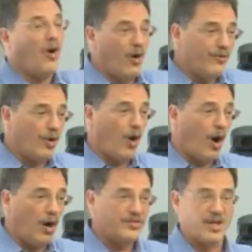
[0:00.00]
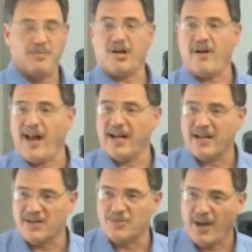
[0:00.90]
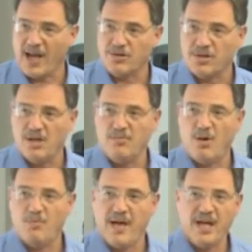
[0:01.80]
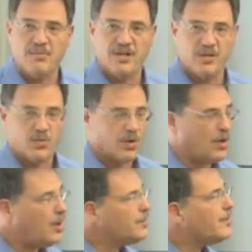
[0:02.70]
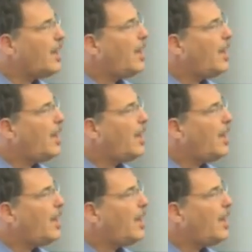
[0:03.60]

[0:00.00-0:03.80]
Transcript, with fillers: overall democratic expansion and momentum in the world.